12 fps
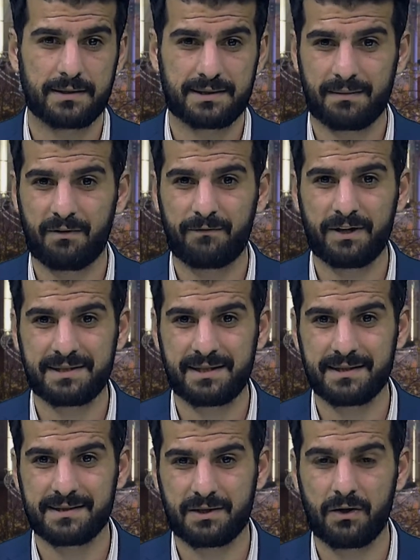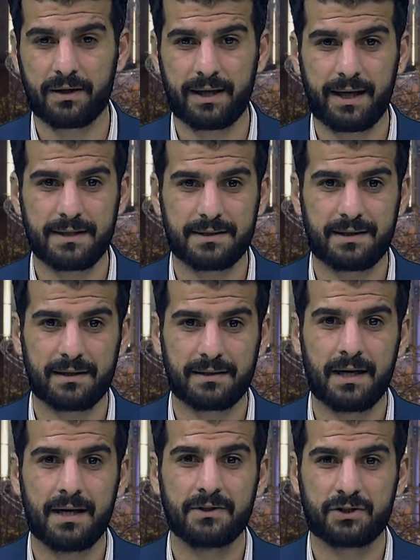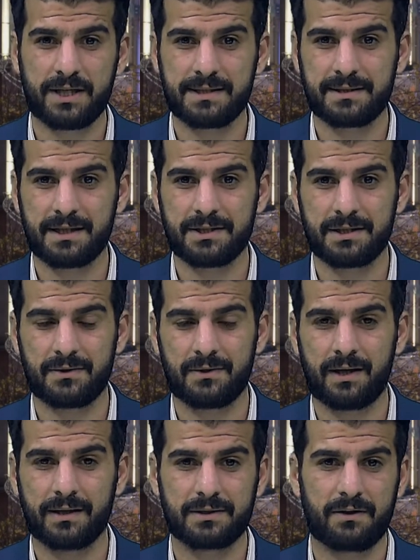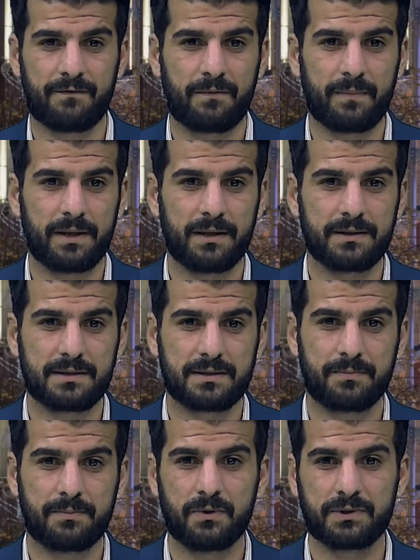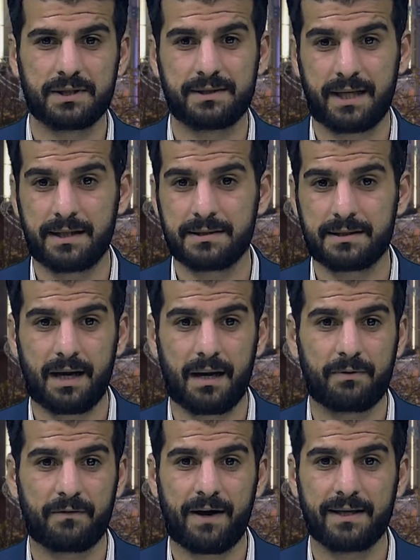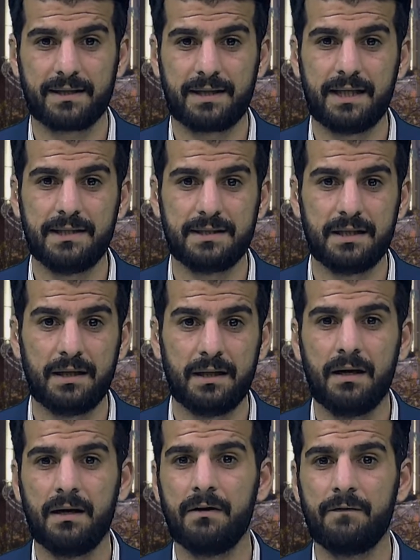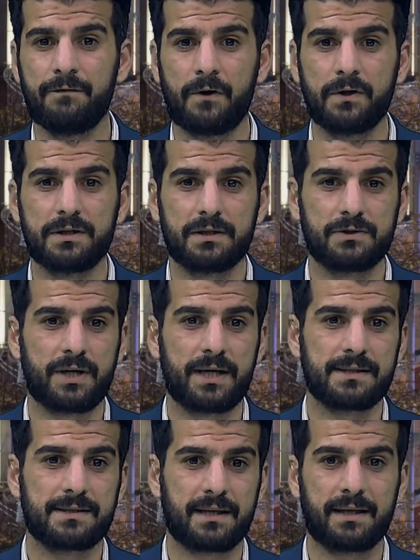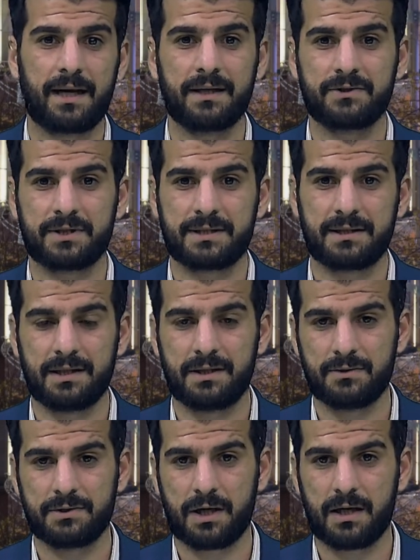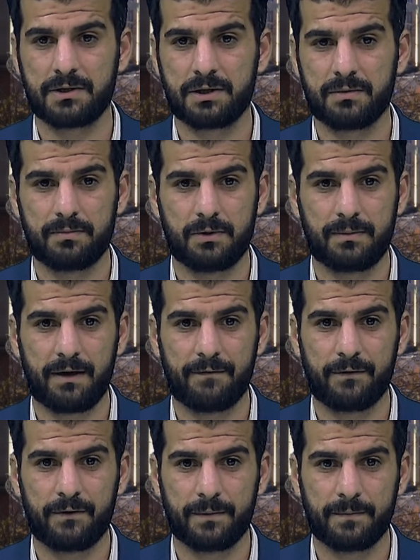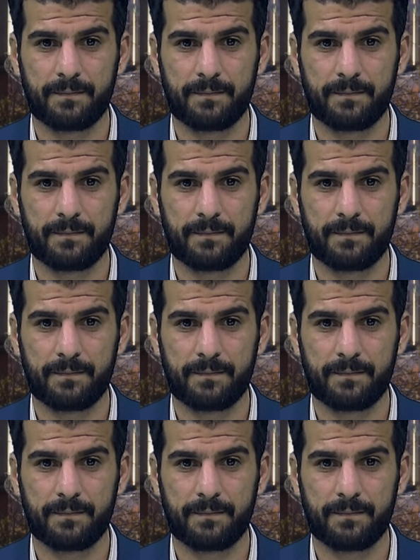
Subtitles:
Some of residents congregated at train station or at government-supported tents that provided heating, food, drinks, and electricity to charge mobile phone.